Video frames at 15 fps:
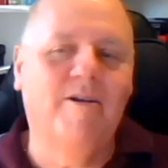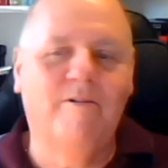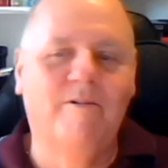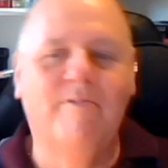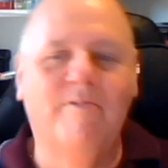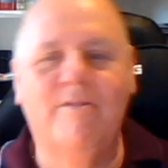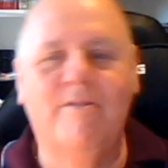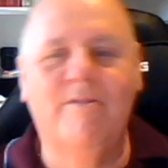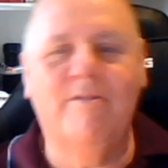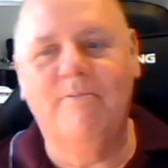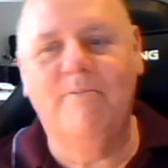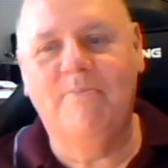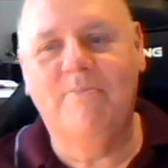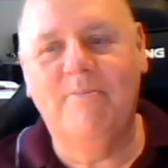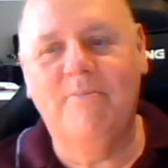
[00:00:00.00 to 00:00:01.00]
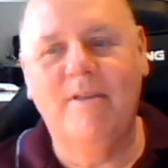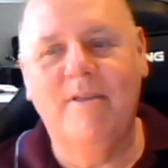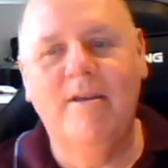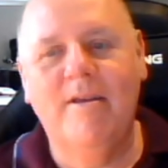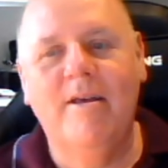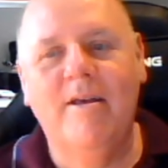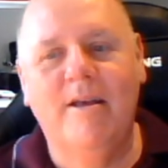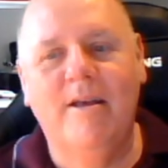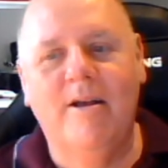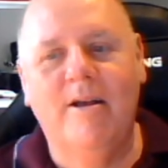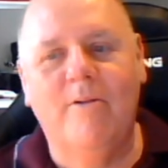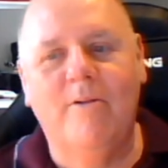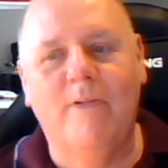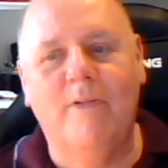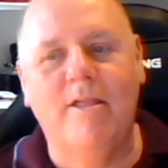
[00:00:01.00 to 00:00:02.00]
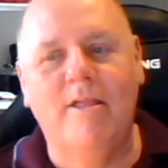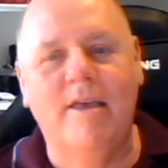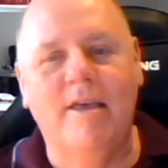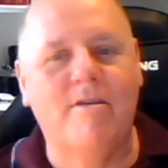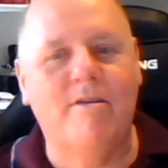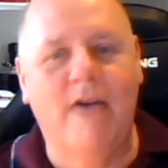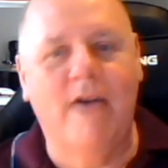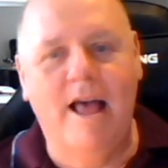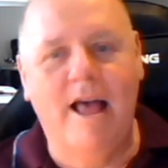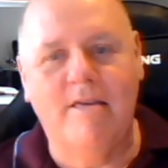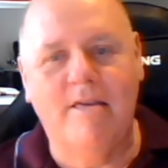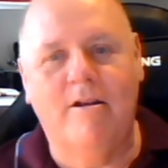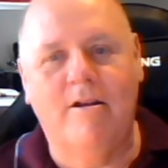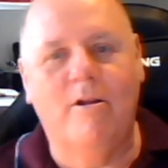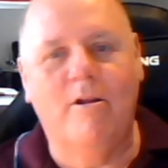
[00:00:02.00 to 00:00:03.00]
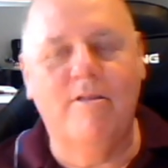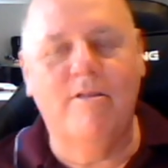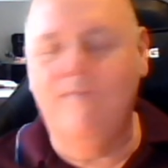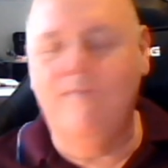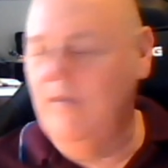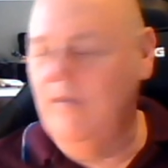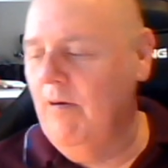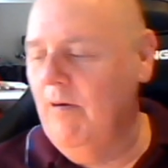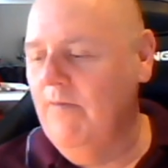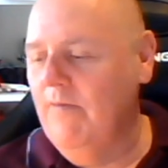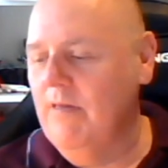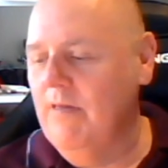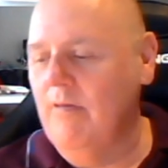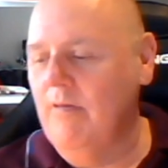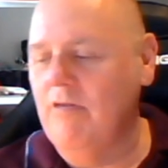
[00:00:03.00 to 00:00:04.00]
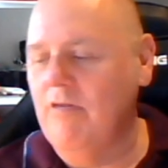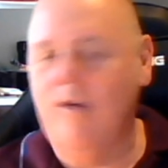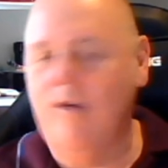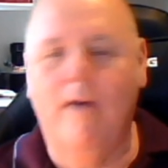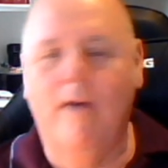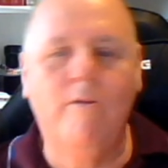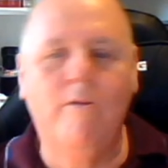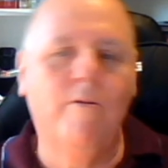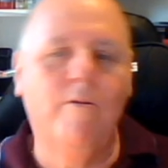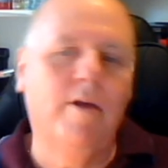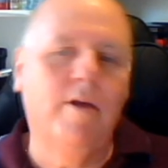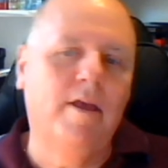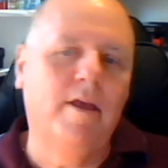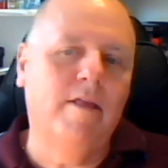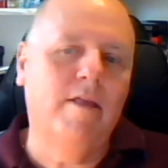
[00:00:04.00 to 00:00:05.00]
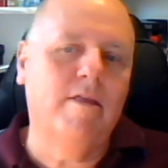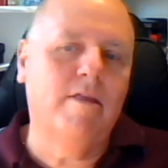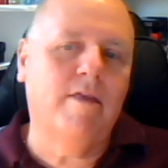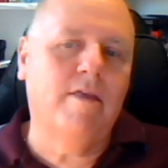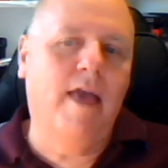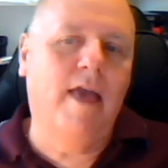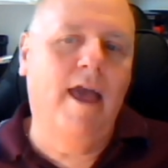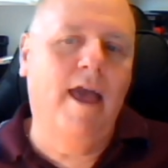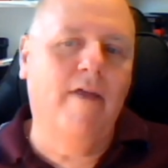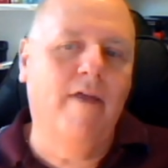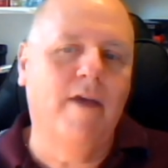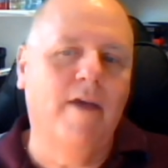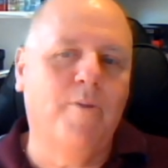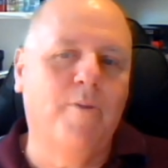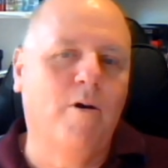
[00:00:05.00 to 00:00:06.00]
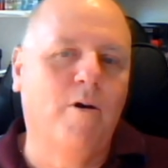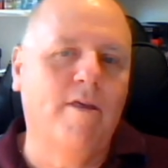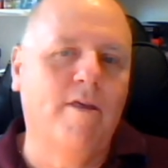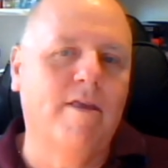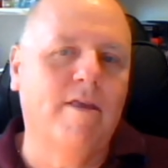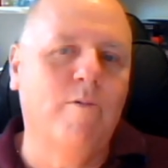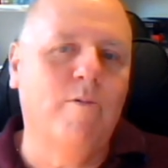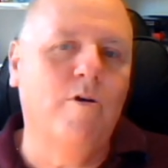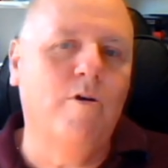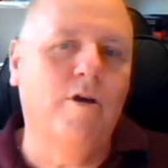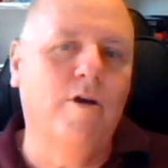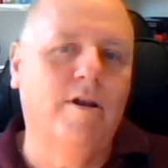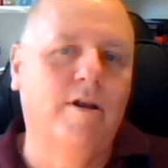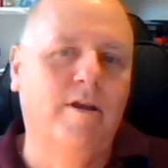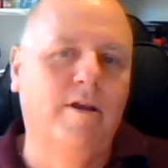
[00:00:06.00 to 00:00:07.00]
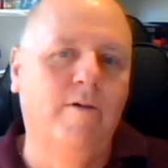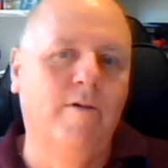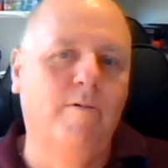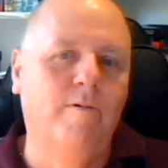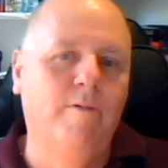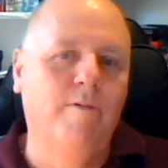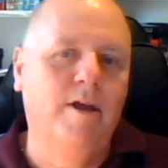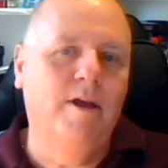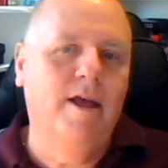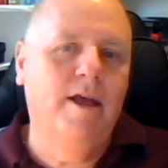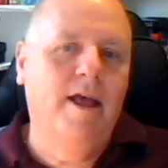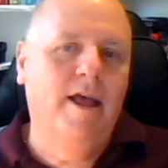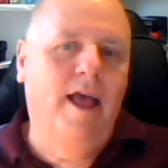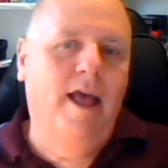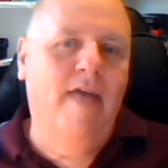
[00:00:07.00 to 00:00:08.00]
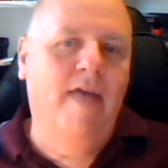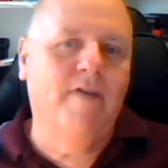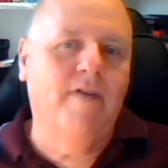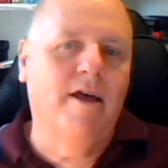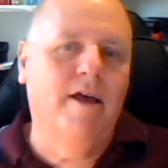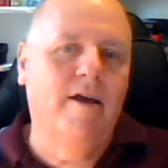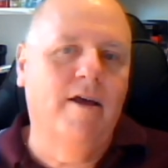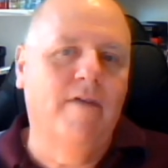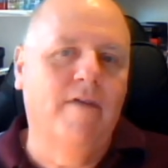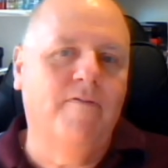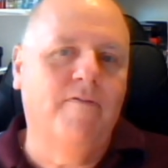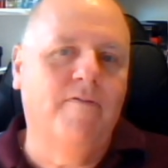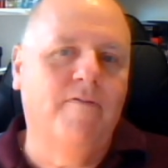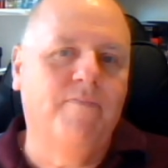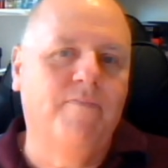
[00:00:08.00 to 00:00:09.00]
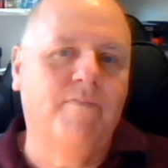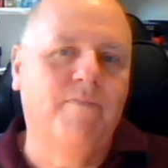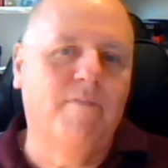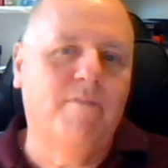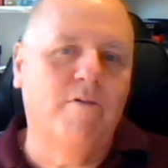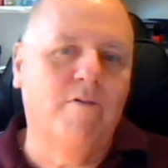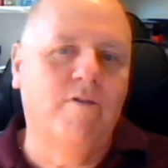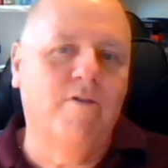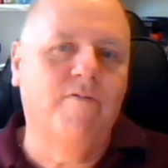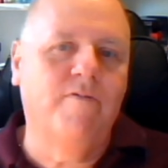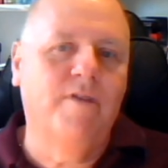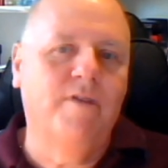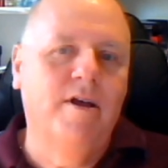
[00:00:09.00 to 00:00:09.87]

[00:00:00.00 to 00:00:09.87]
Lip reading: cool, cool. One of the things I ask a lot of the photographers on the show is how they price their work. Do you have a sort of